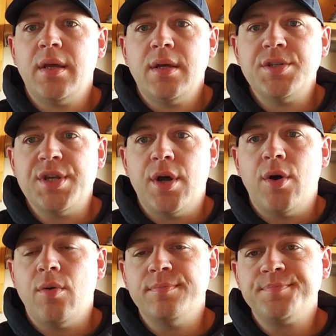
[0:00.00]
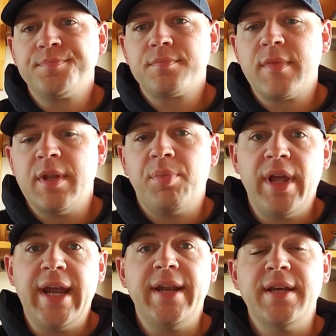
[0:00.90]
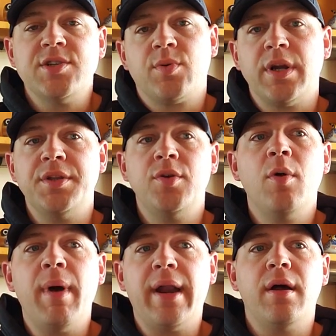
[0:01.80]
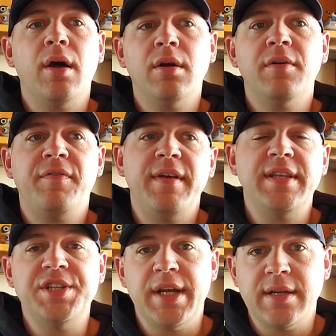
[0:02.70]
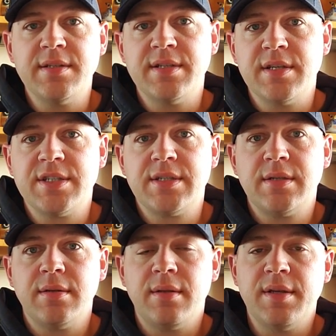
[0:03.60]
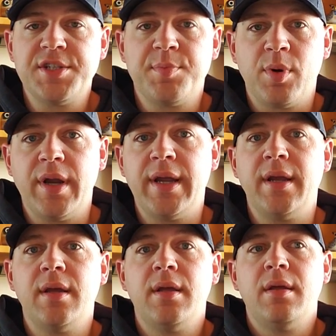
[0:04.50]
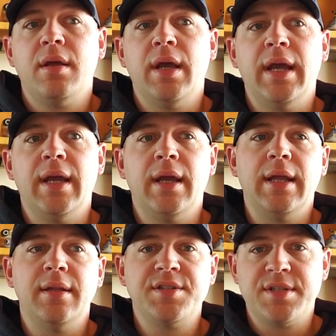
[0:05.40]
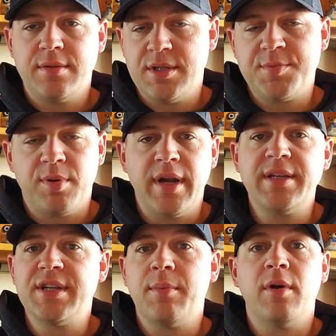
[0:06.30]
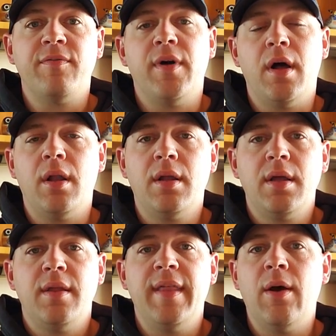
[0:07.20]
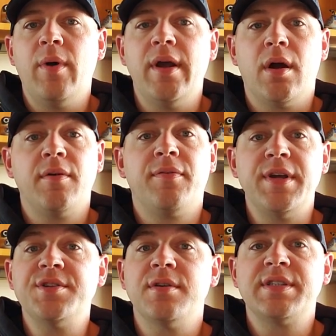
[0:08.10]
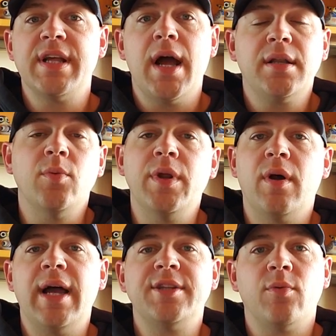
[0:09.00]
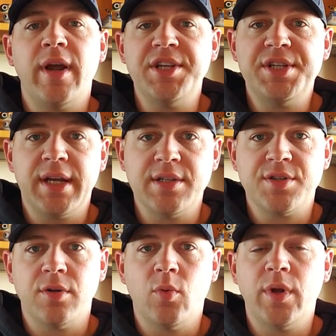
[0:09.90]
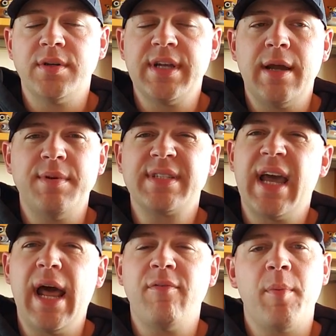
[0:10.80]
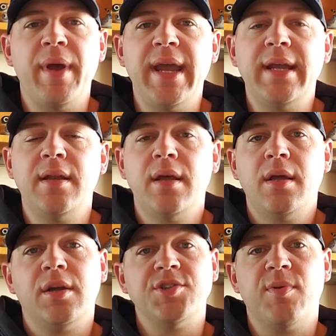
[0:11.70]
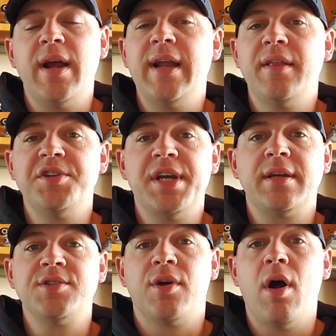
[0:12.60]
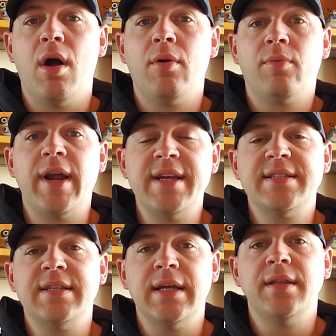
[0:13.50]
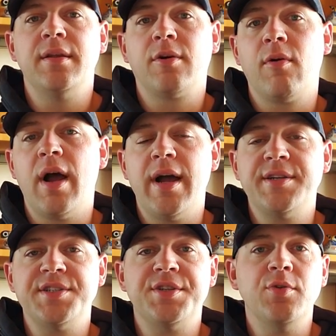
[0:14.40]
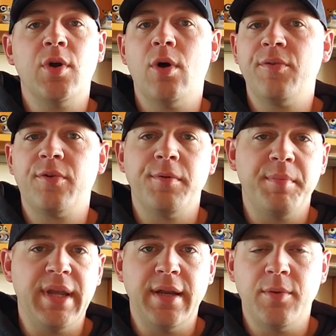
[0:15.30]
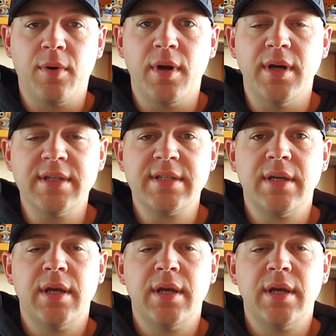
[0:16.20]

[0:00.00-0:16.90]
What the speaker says: So the plan is we're going to do about 150 chickens this spring and the spring, summer, and fall. That way our freezer is stocked and we don't have to raise chickens during the wintertime. It's kind of a pain because right now the chickens are all raised in the garage. It's too cold for them to be anywhere else.